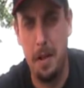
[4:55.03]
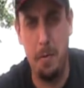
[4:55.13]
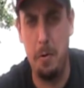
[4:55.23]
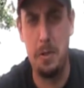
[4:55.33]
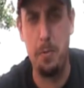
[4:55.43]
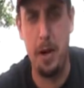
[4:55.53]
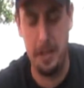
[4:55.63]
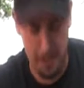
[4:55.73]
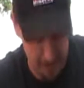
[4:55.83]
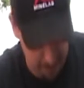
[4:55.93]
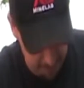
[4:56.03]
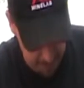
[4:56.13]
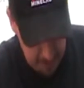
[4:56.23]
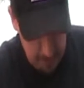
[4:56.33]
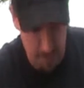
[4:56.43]
I'm always breaking stuff.
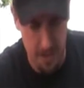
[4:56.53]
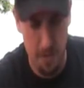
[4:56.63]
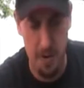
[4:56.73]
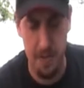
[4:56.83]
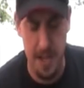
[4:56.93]
But anyway,